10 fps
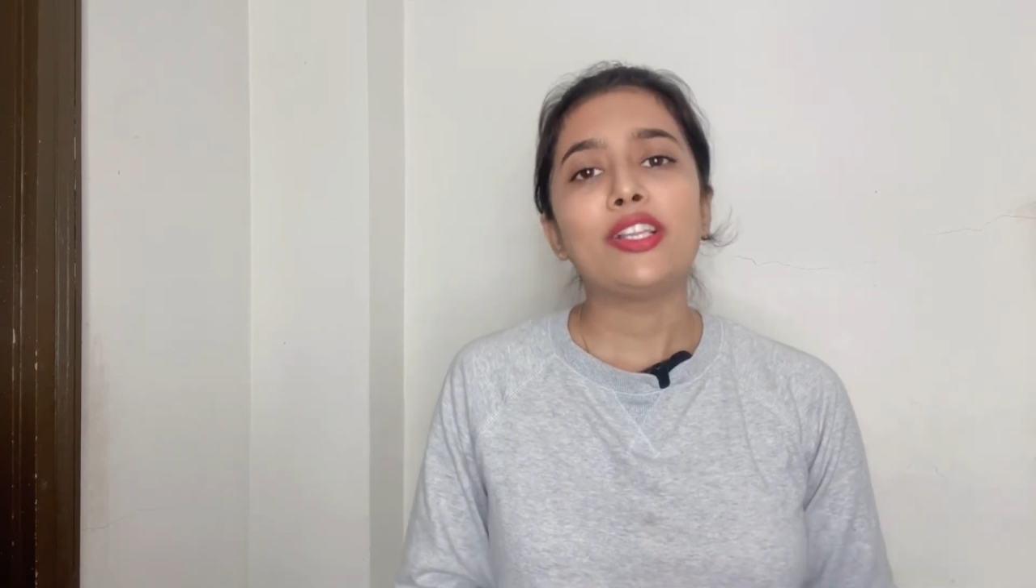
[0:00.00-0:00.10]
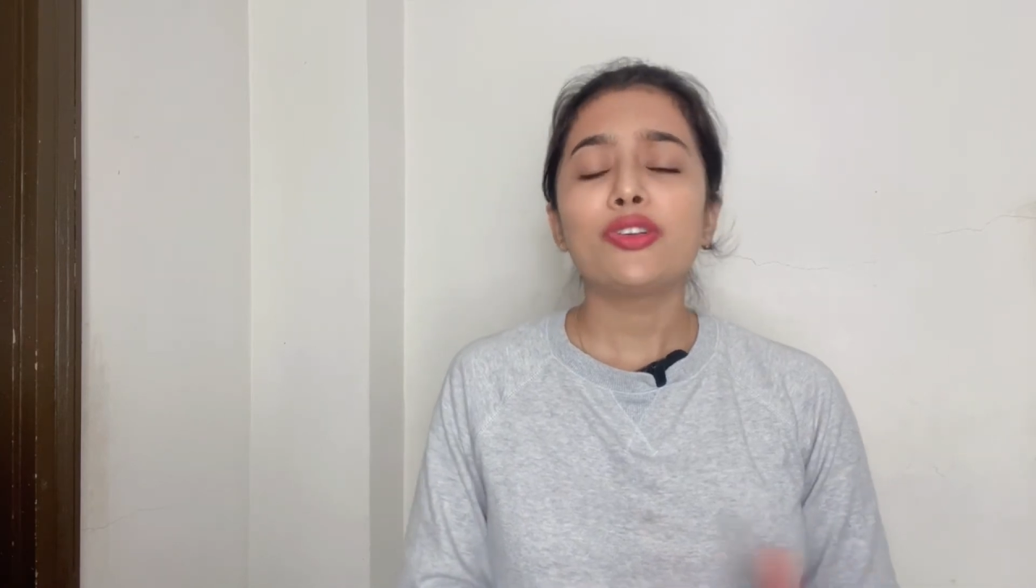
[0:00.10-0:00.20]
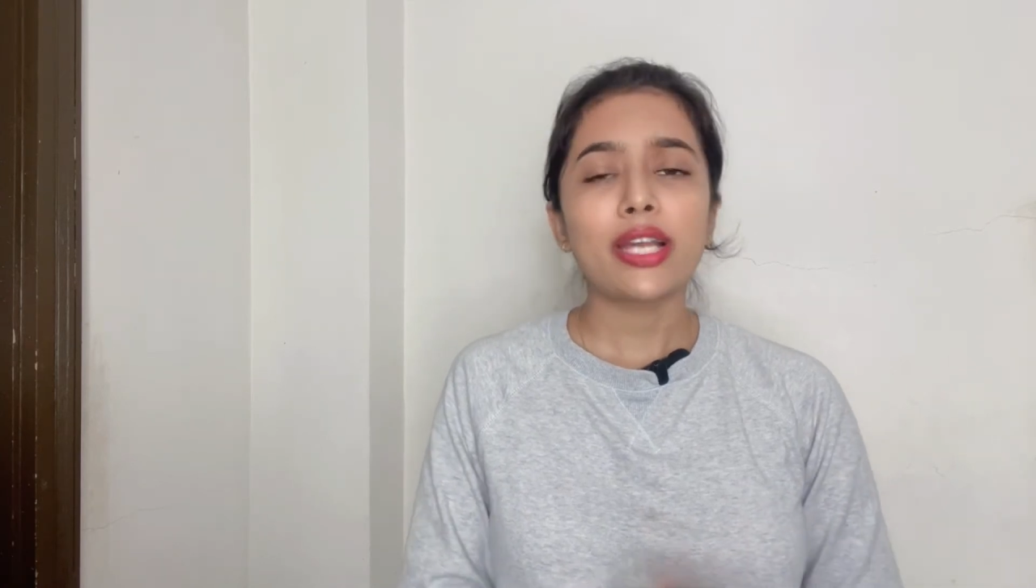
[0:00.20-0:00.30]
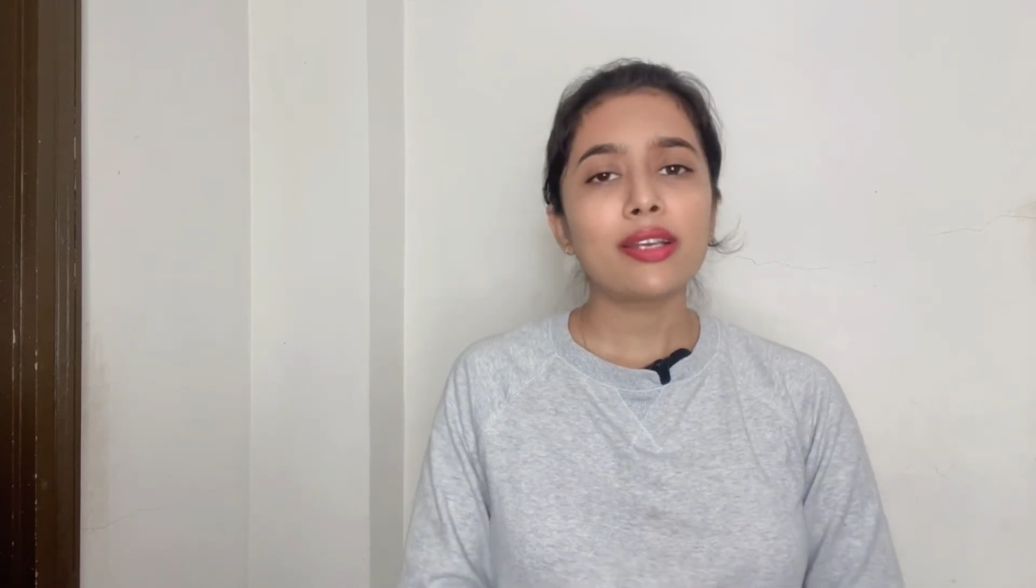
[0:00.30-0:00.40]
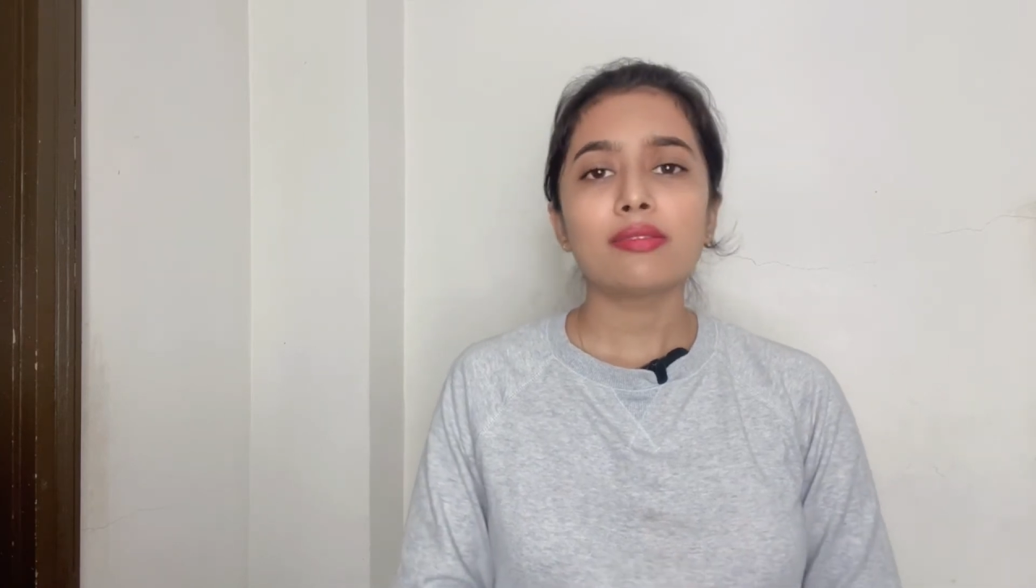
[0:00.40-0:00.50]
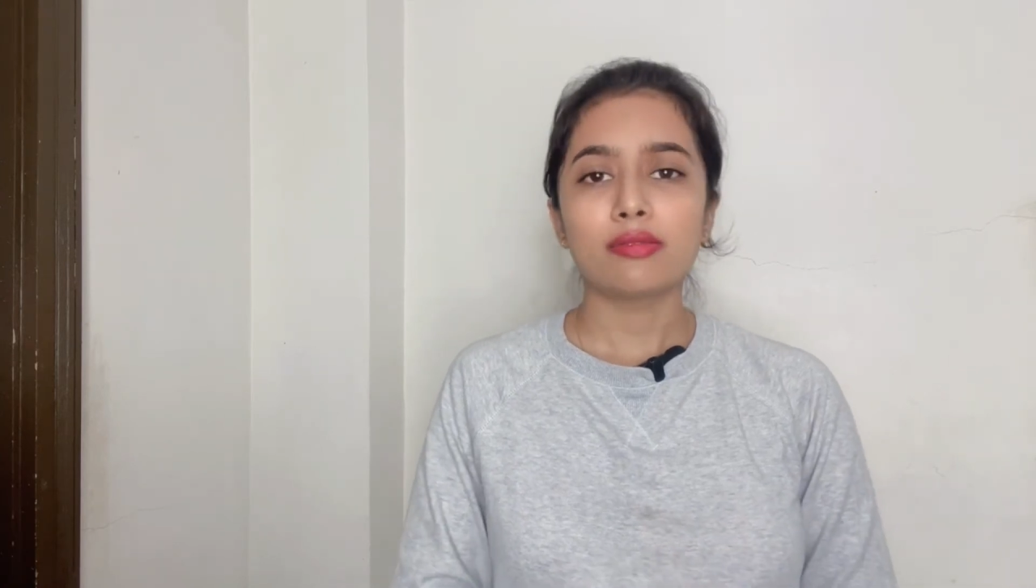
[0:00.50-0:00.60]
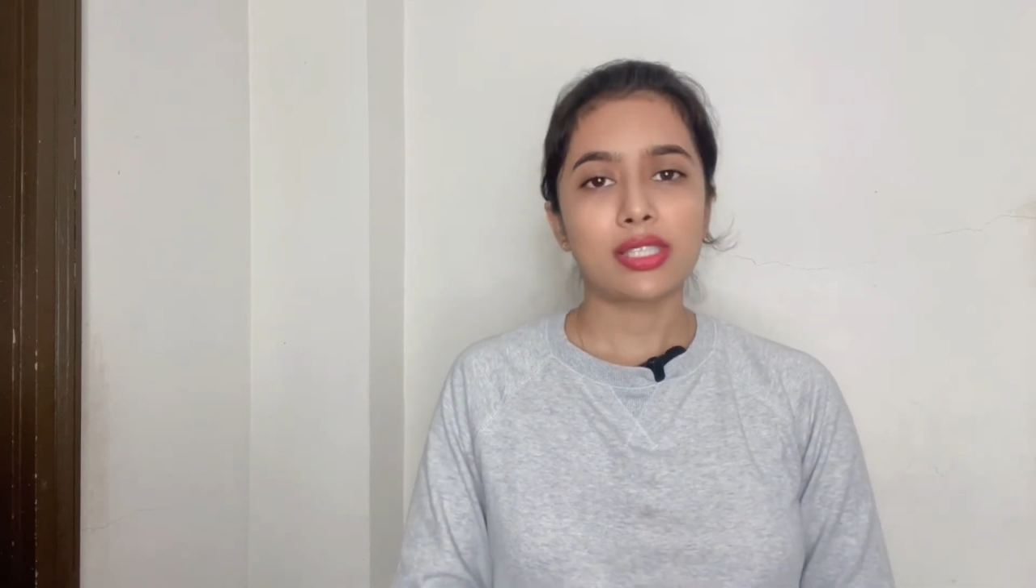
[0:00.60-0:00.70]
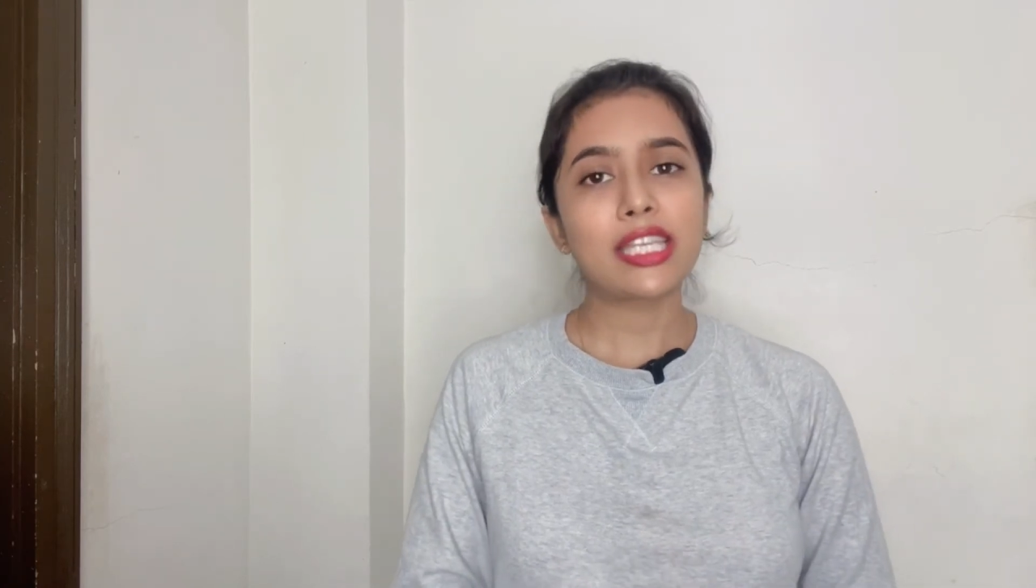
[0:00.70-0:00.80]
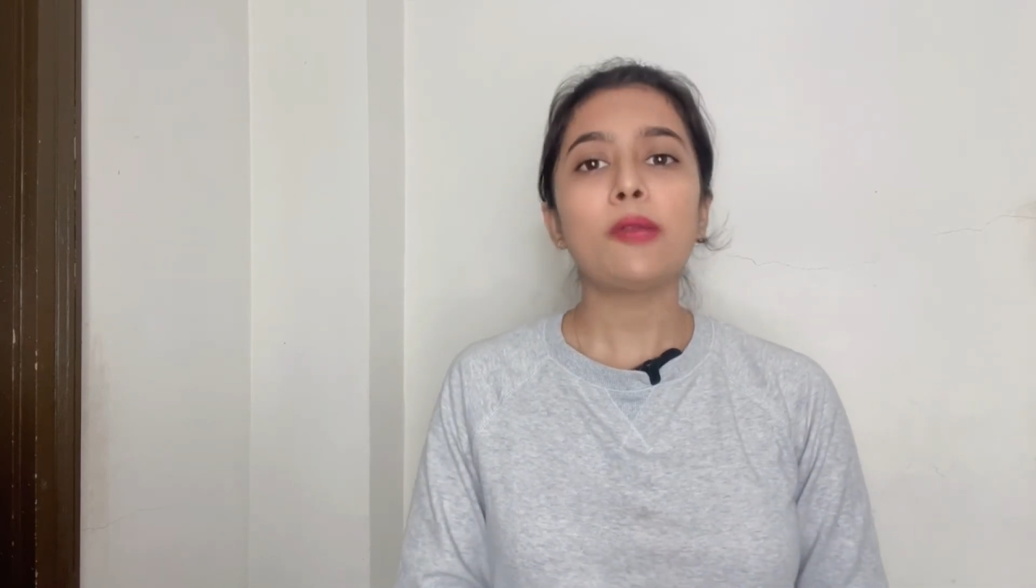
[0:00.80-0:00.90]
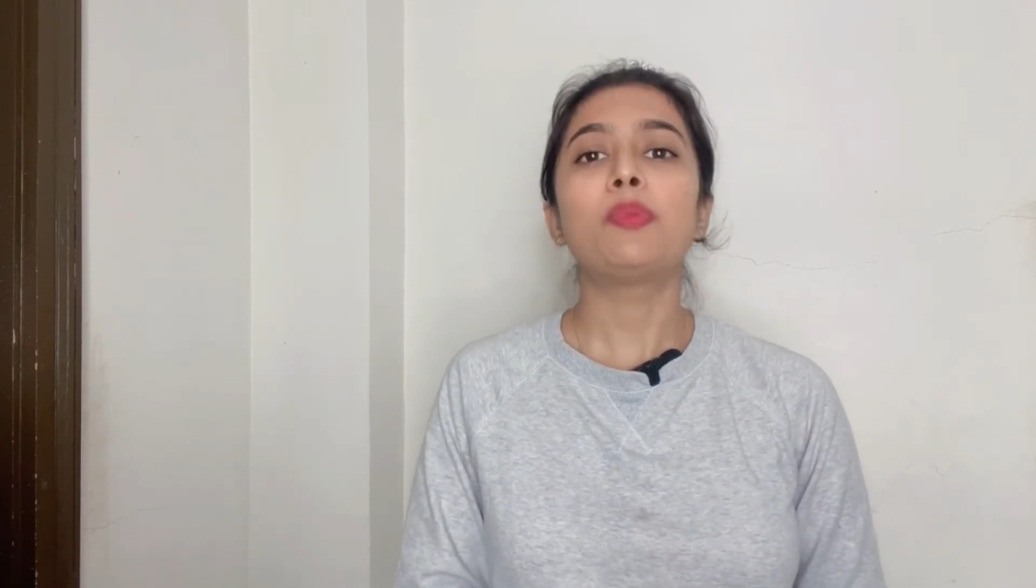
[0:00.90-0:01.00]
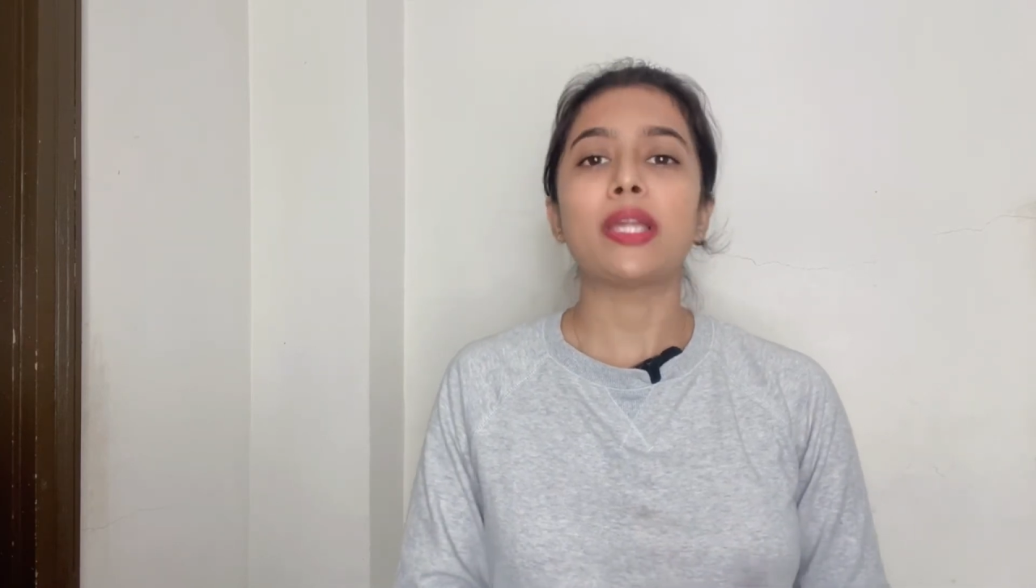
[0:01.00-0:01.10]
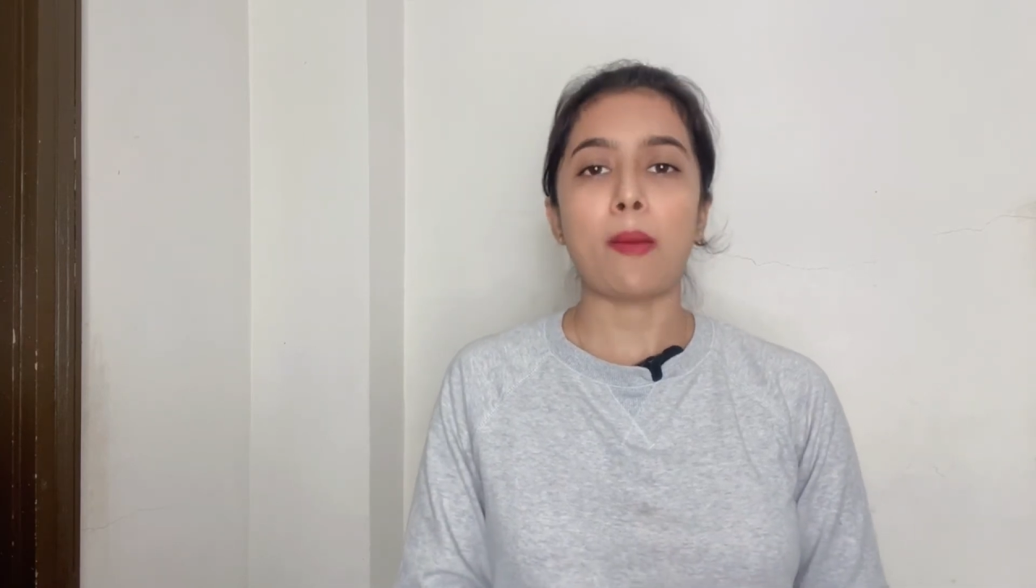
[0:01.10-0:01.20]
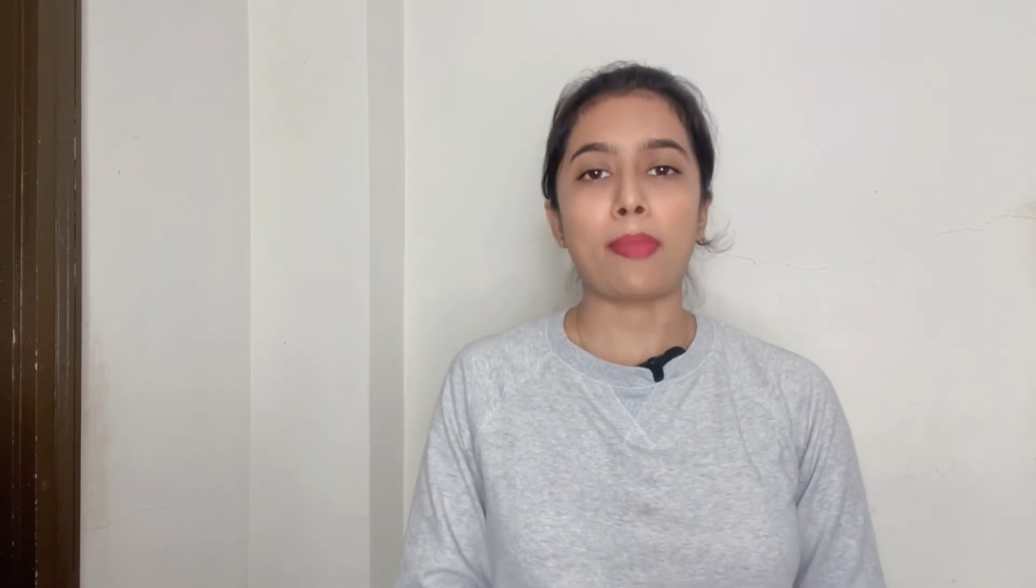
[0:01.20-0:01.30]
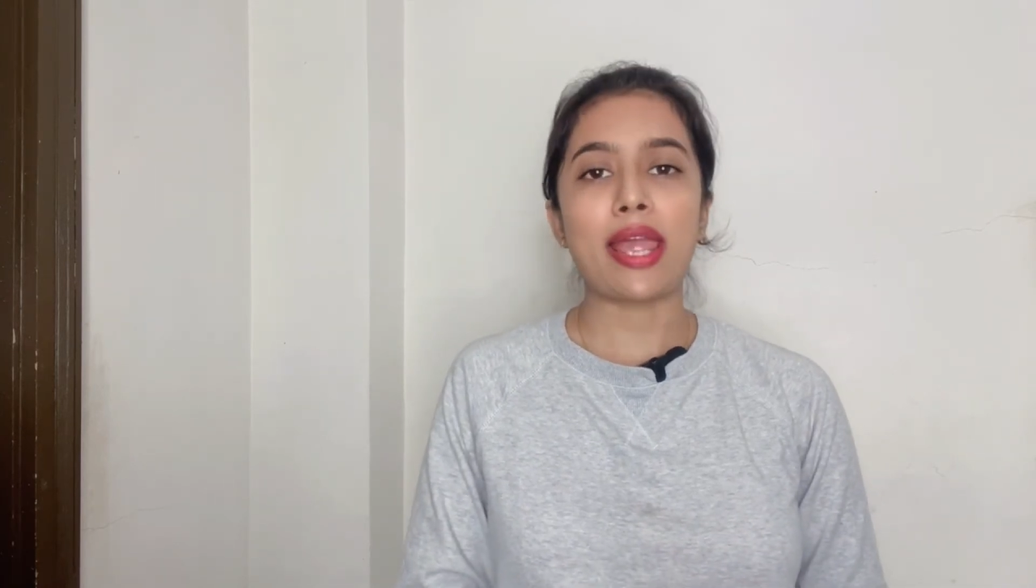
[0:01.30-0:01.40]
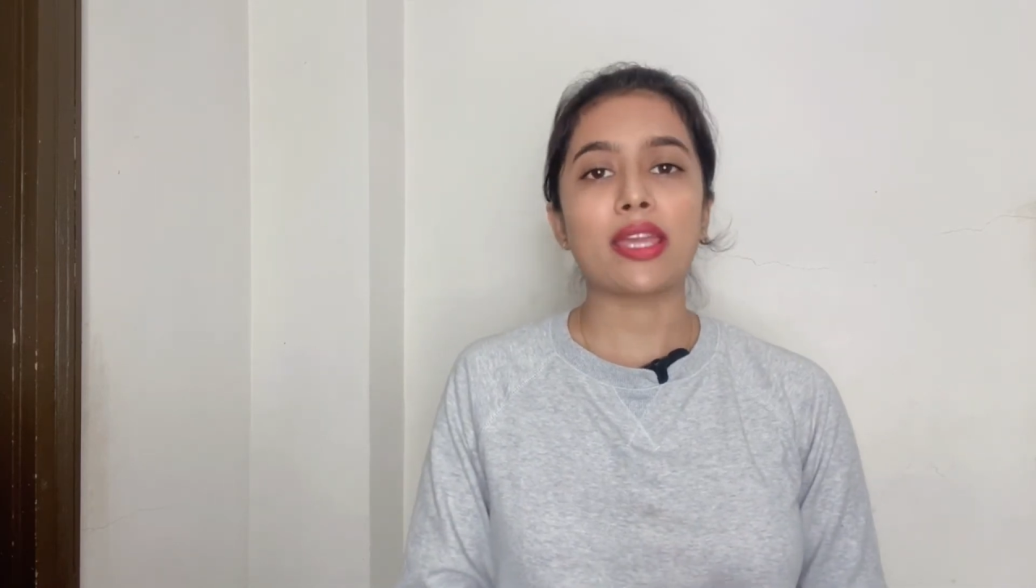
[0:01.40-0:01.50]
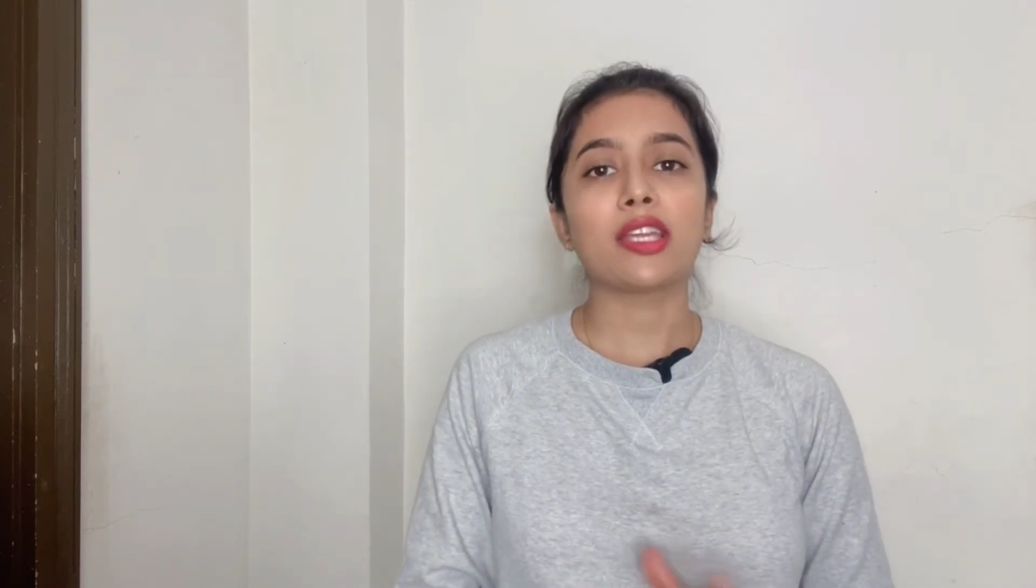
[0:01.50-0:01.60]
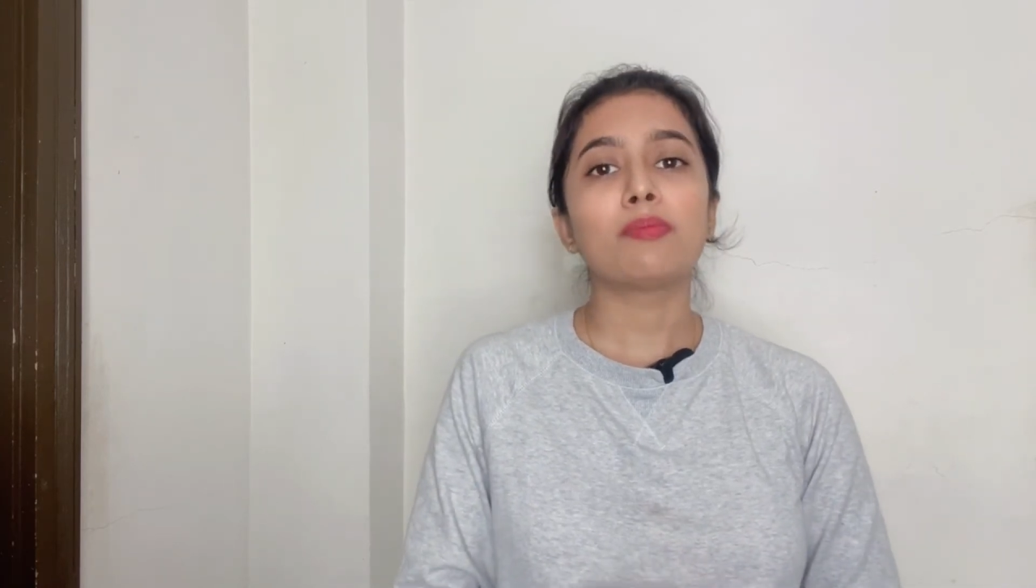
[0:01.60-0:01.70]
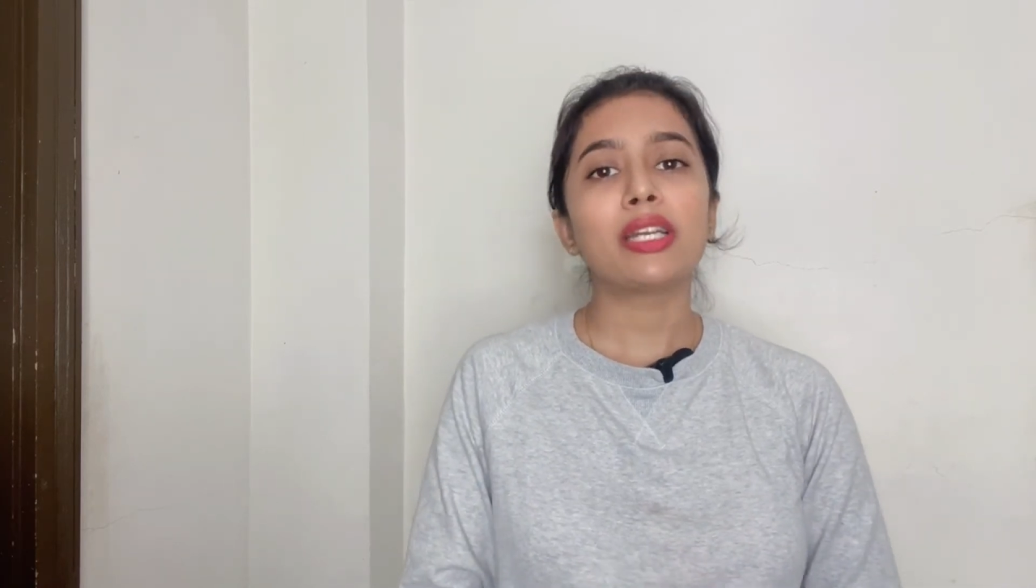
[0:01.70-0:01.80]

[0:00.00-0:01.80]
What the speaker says: You can skip reapplying it,